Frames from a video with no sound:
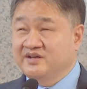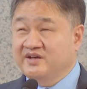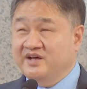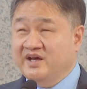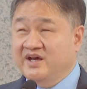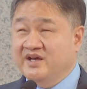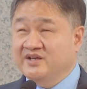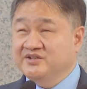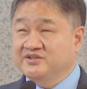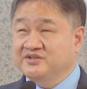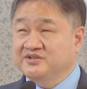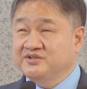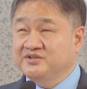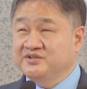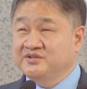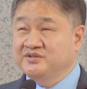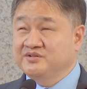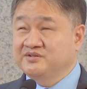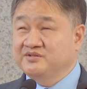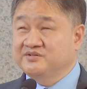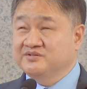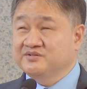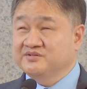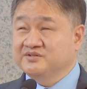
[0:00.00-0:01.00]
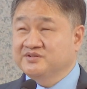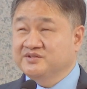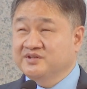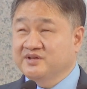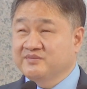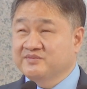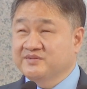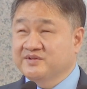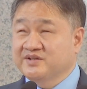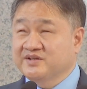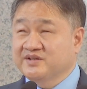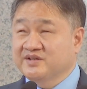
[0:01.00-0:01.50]
I should do
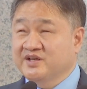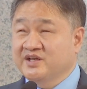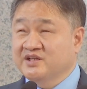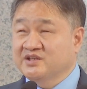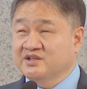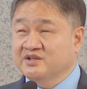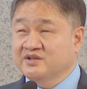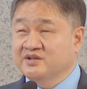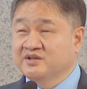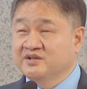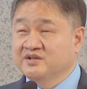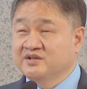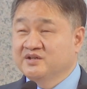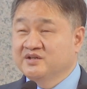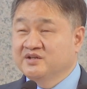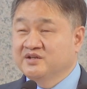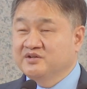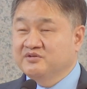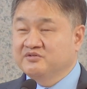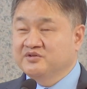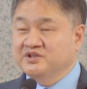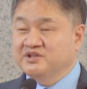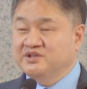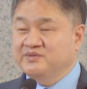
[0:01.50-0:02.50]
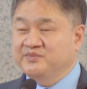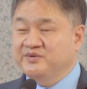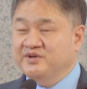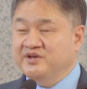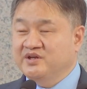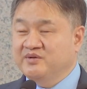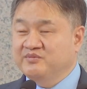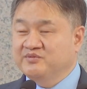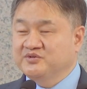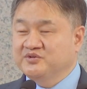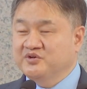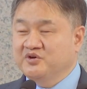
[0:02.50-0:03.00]
something. As a recipient
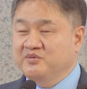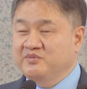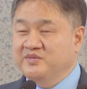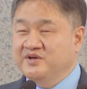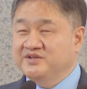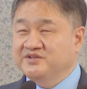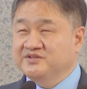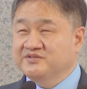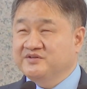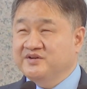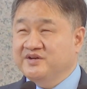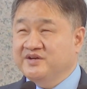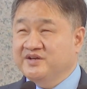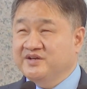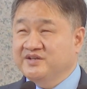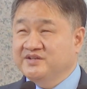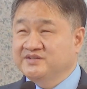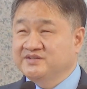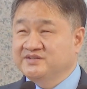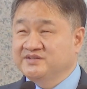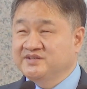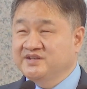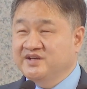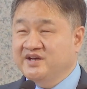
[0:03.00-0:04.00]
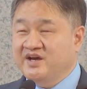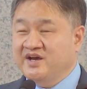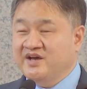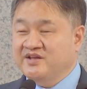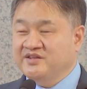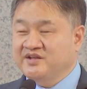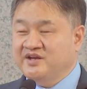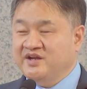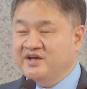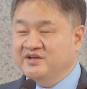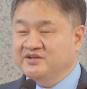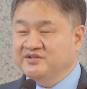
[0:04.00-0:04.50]
of so much grace, I
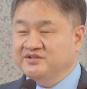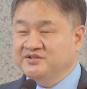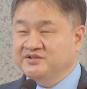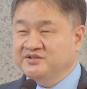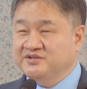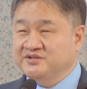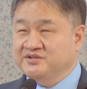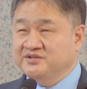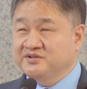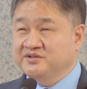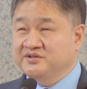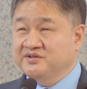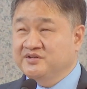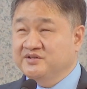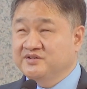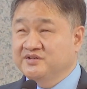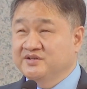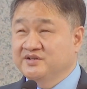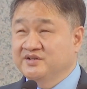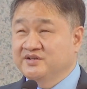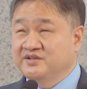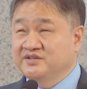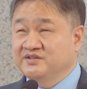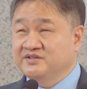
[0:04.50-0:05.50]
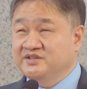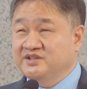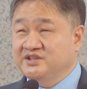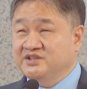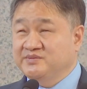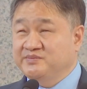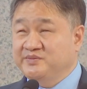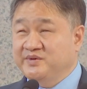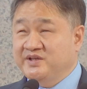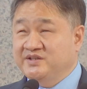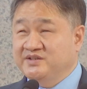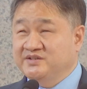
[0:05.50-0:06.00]
thought I should
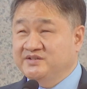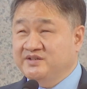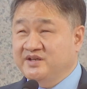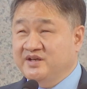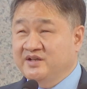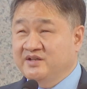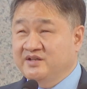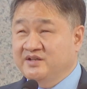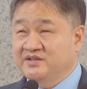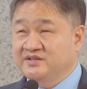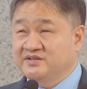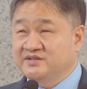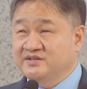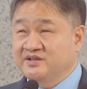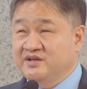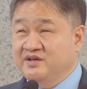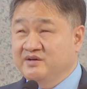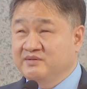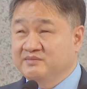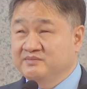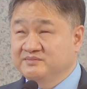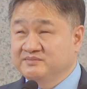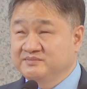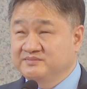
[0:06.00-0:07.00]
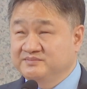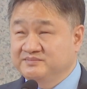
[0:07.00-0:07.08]
dispense at least some.